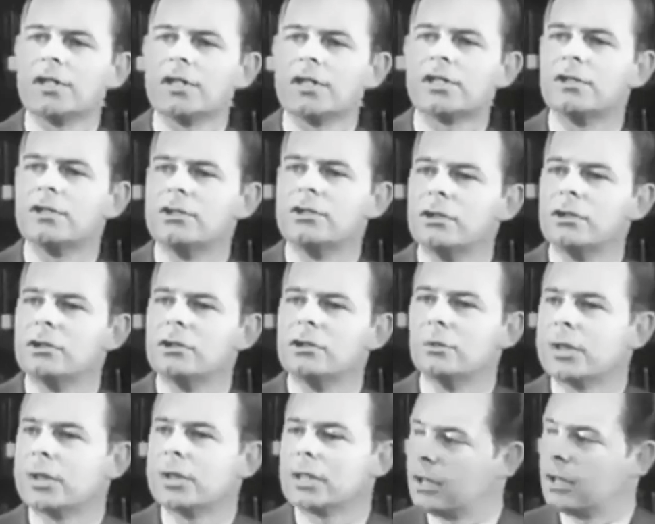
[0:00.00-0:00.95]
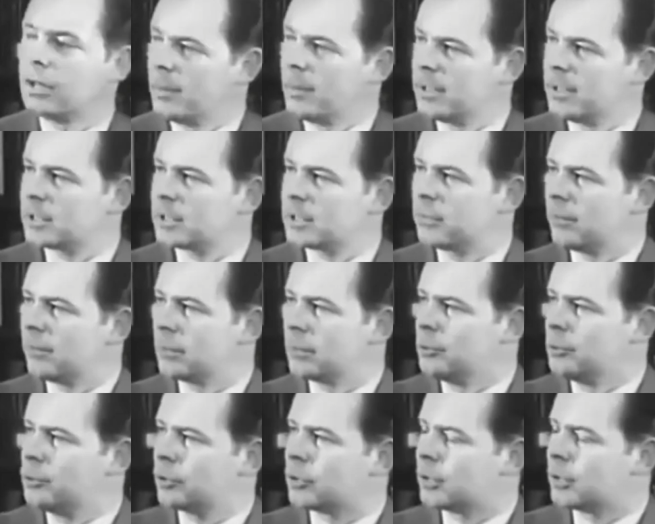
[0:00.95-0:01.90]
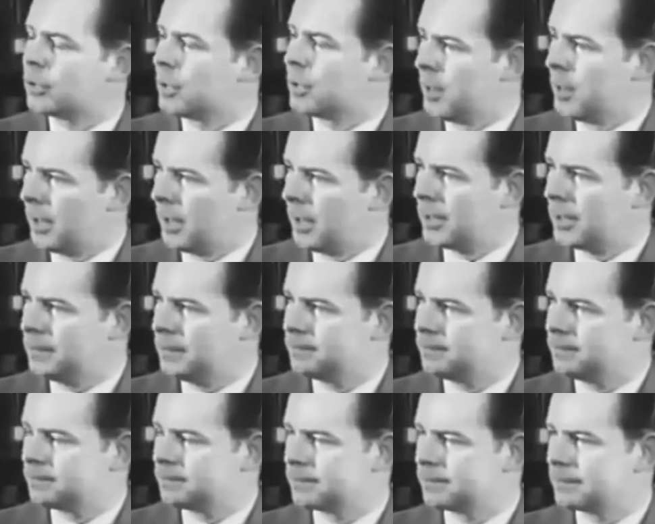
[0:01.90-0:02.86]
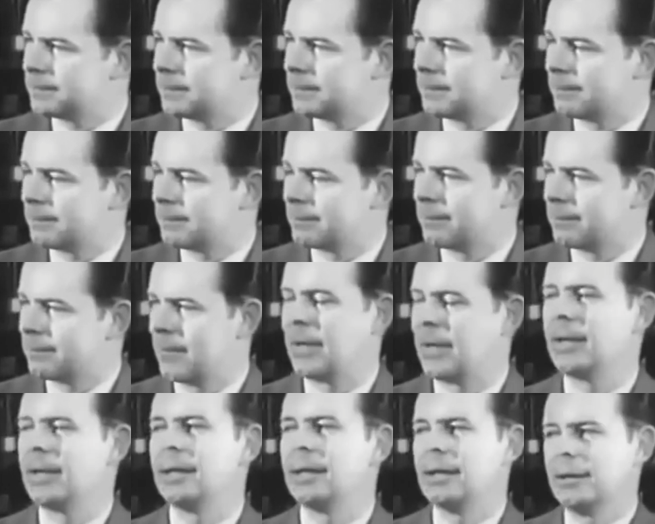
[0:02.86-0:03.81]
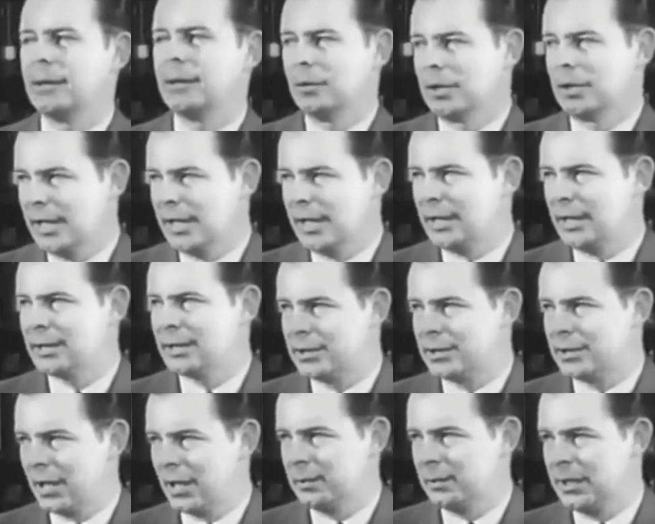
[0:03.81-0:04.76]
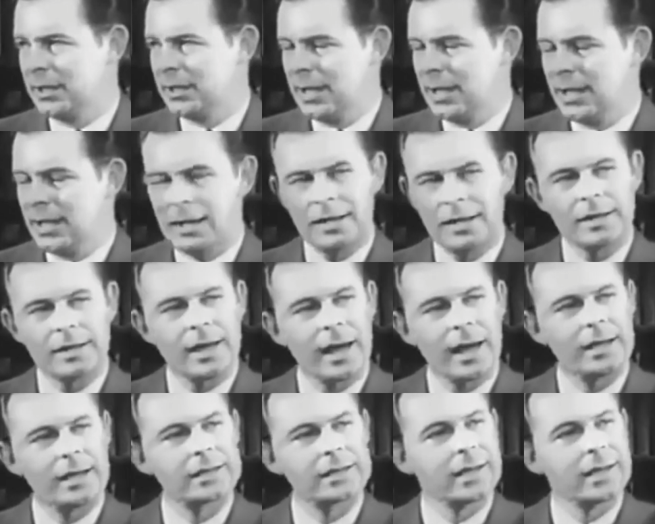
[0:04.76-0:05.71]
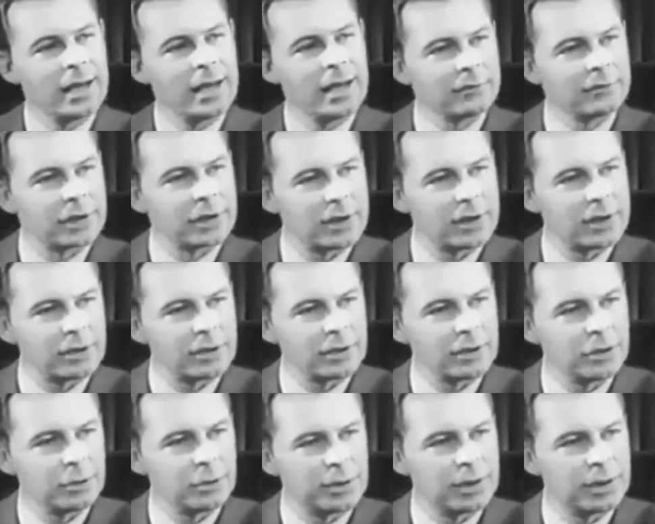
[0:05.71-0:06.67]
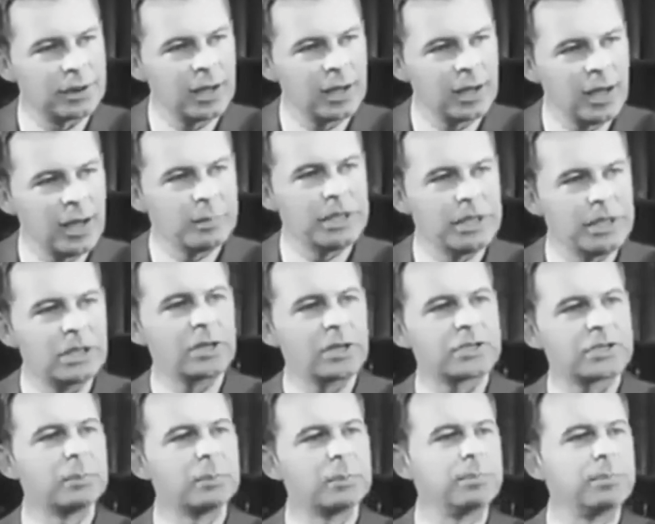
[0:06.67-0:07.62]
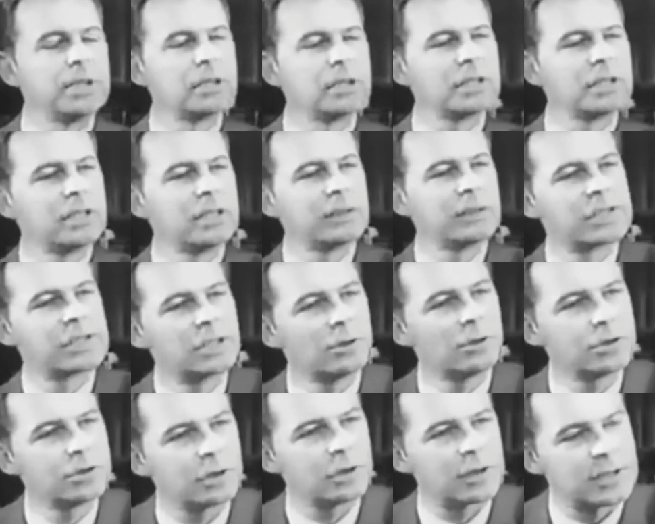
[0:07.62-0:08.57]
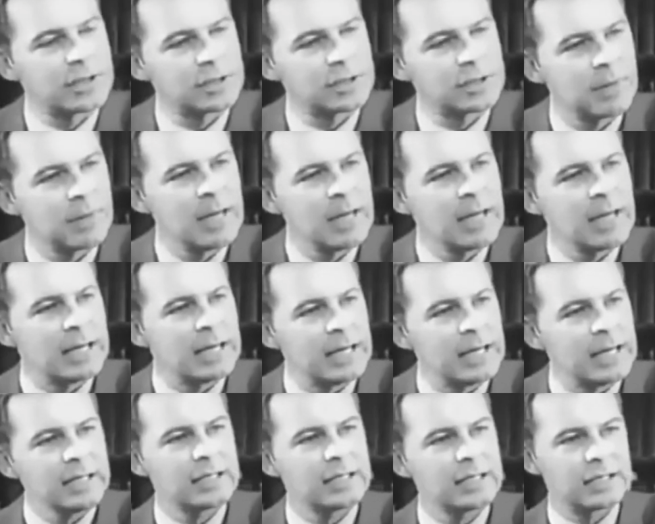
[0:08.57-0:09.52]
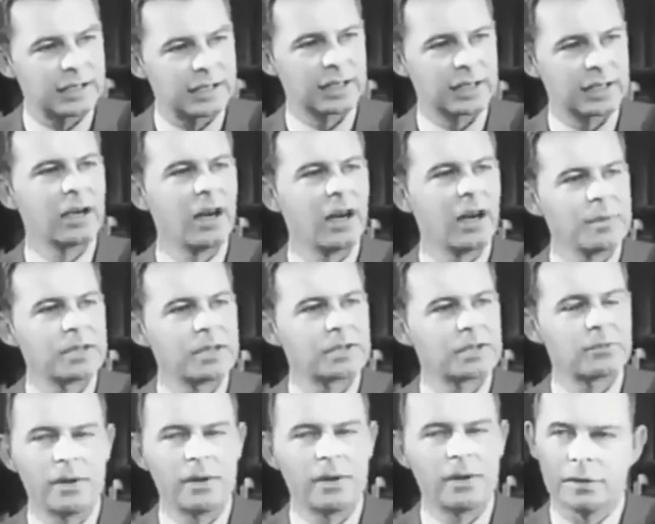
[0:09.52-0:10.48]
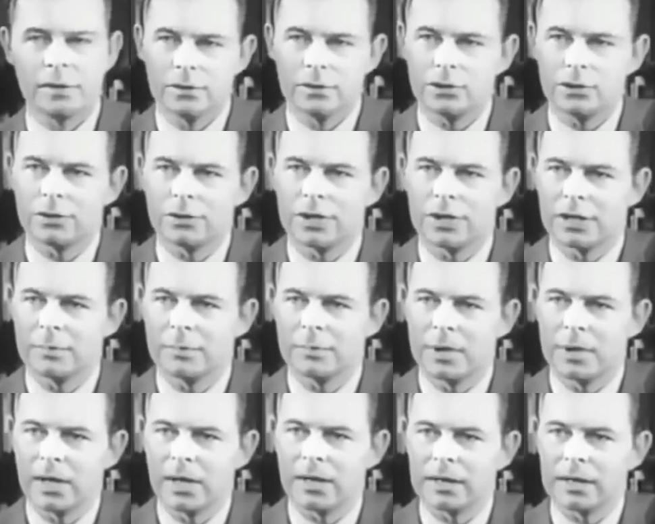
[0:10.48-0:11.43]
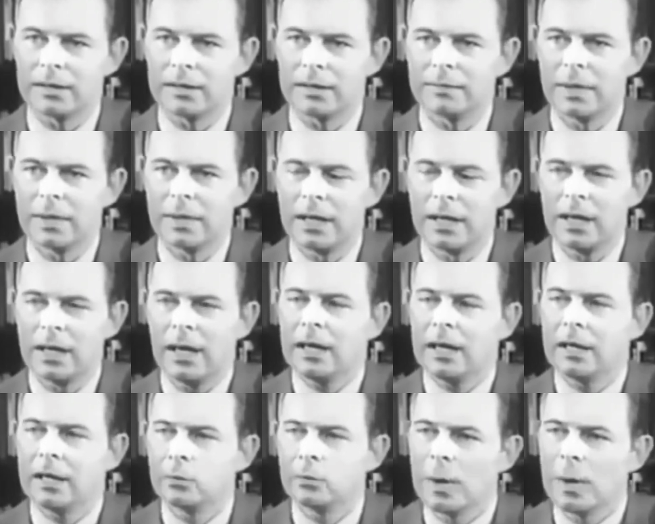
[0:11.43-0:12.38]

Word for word: What has all this to do with the communist revolution in America? Well, ladies and gentlemen, it has everything to do with it because the building of socialism is the communist revolution in America.